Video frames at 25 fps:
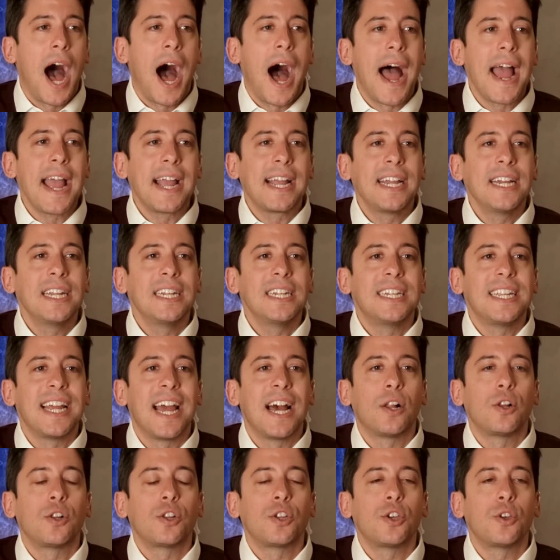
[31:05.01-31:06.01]
I can
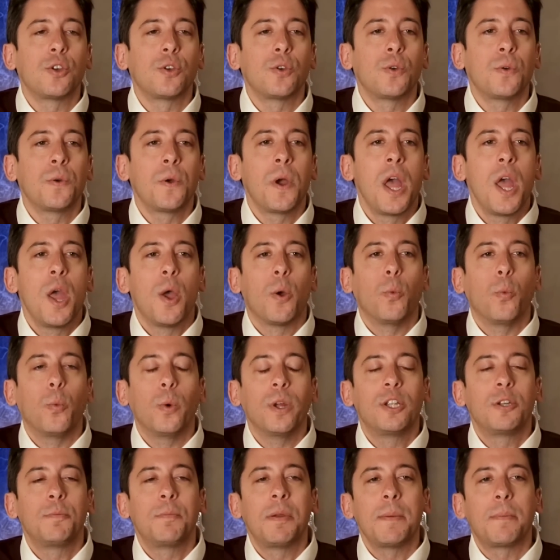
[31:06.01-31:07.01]
tell you
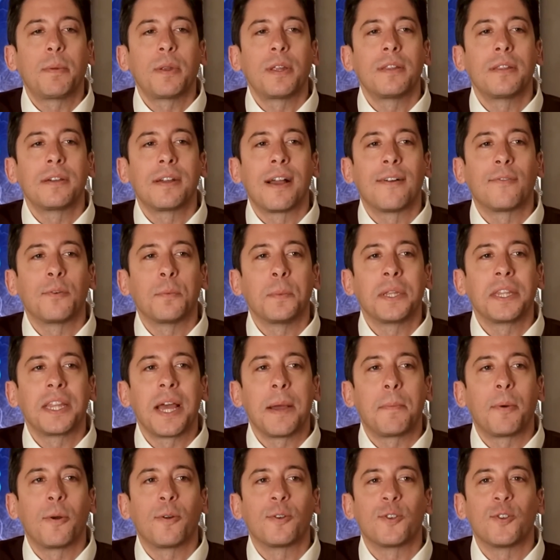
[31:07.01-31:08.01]
which people in the government
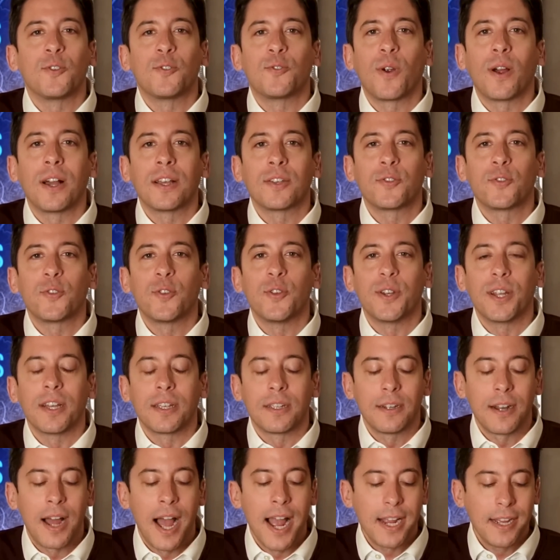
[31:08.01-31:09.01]
that person trusts and doesn't.